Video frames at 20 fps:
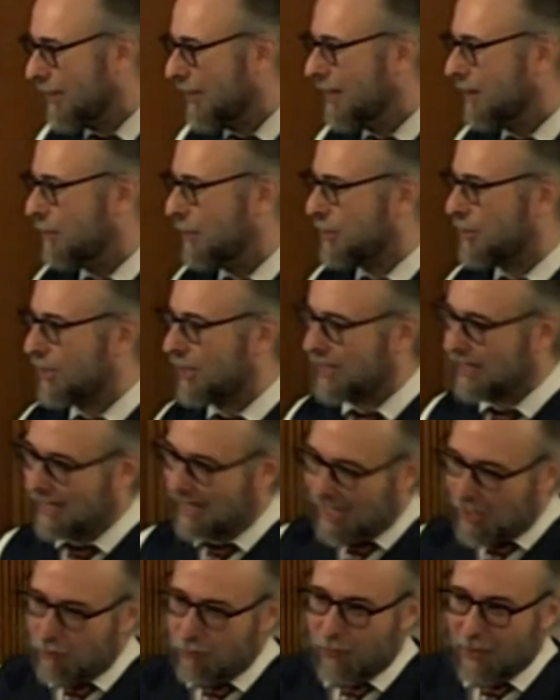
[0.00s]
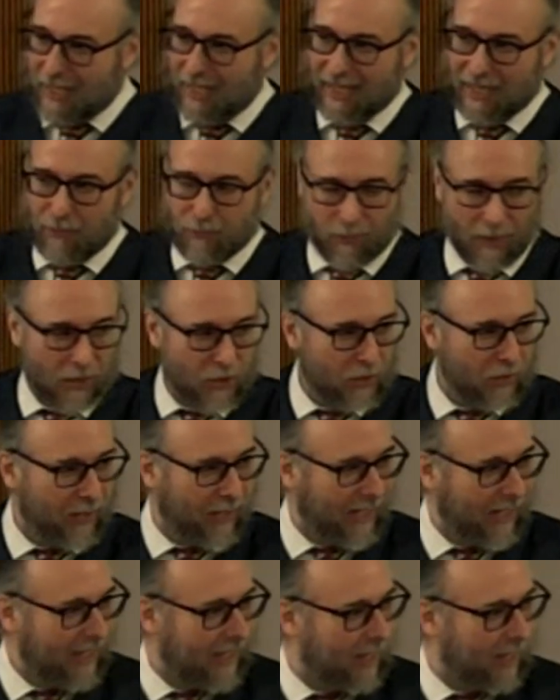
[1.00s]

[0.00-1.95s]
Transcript: which is infinitely frustrating.